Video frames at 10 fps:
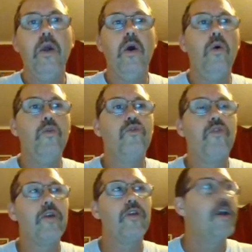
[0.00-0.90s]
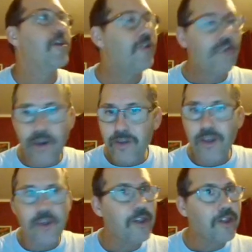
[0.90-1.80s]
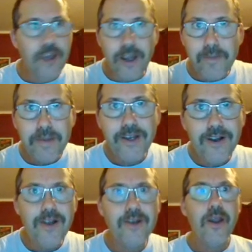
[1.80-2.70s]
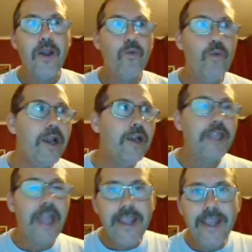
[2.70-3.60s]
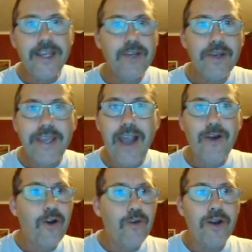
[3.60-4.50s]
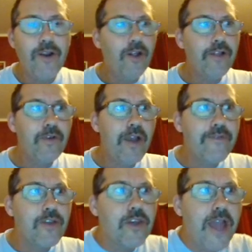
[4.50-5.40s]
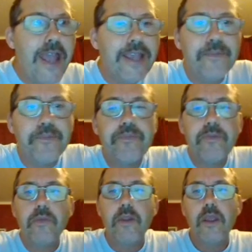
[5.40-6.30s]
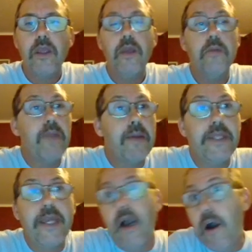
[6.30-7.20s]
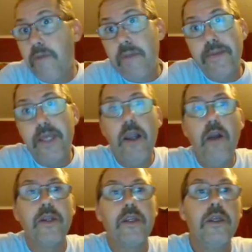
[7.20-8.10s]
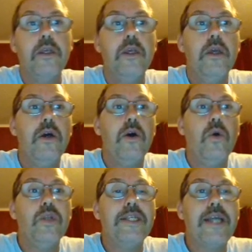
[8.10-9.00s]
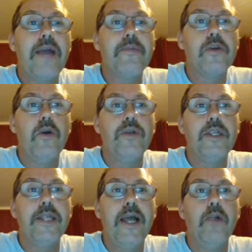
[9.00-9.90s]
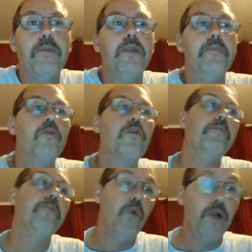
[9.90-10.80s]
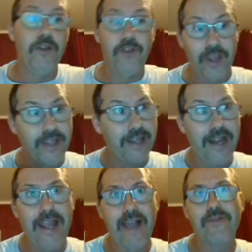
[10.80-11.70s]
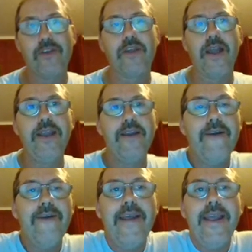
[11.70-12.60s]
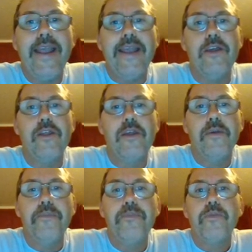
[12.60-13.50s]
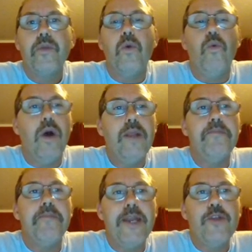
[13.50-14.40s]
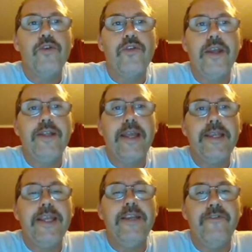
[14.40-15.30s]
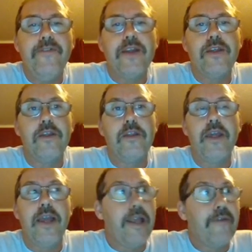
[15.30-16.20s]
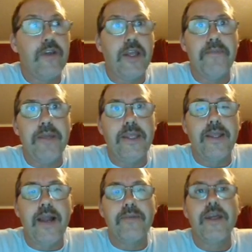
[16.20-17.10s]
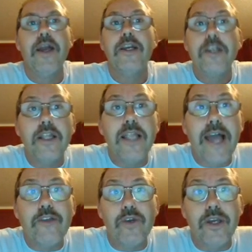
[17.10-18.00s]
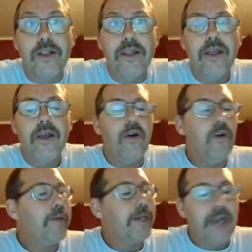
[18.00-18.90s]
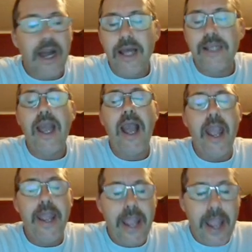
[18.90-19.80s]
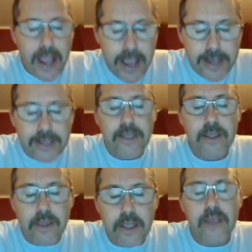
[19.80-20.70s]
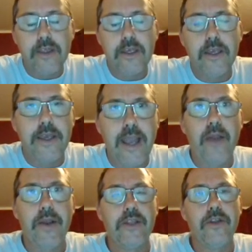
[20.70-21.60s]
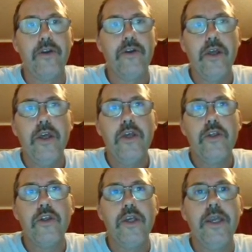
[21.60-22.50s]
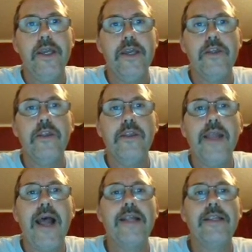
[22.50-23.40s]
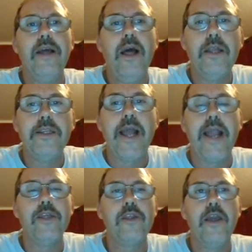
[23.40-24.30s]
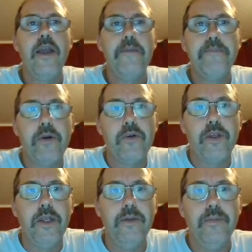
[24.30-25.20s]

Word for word: Oh, trust us, trust us. It's going to be good. We're taking into account all, what all of you have to say. Maybe they are, maybe they aren't. Only time is going to tell, but the most important thing that I have to say is one major thing they need to fix is, and I've said it many times, Galadriel. Oh my god, I hate this character she is not a nice person.